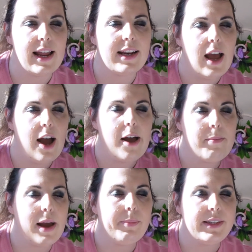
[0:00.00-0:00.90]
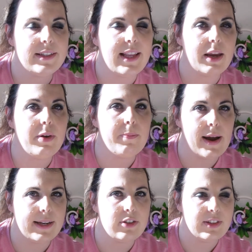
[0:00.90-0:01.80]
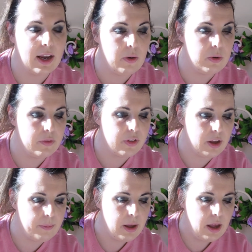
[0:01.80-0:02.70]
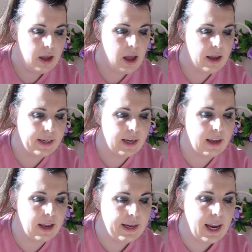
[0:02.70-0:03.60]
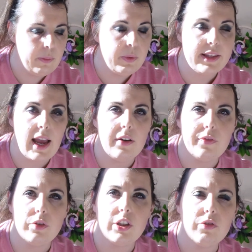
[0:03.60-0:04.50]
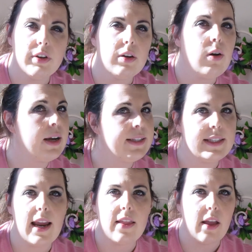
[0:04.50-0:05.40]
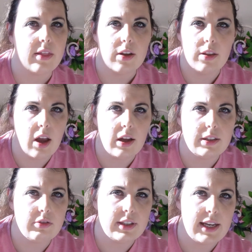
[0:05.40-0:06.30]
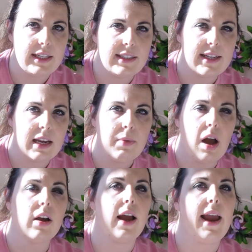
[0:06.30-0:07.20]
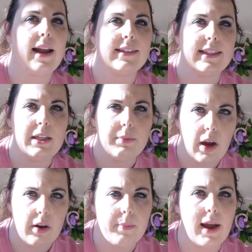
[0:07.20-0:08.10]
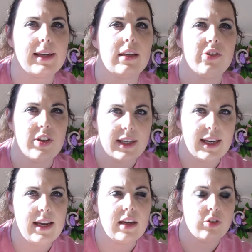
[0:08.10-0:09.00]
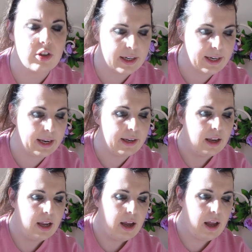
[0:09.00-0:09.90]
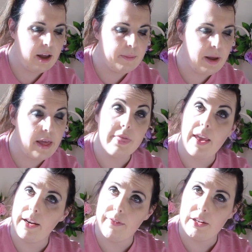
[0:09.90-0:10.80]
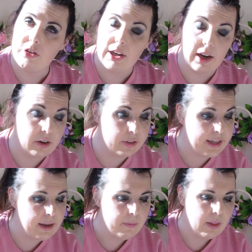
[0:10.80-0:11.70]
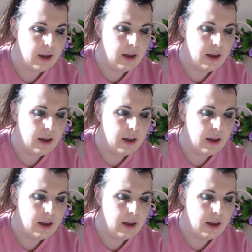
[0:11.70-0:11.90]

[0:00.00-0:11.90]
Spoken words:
and I'm happy to say we managed to get all of them. Again, with California Grill, I didn't get that at the 180-day mark. I had to keep going back and checking, and then eventually I got it.